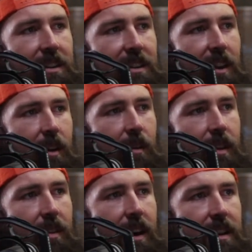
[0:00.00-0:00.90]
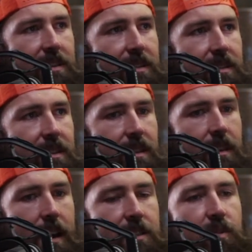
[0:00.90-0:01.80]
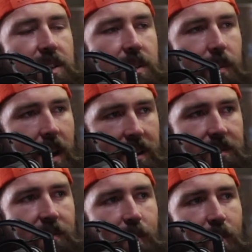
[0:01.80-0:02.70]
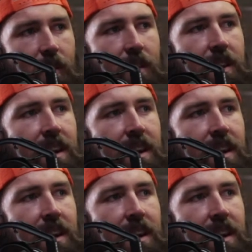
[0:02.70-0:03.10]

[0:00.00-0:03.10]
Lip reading: That's respect for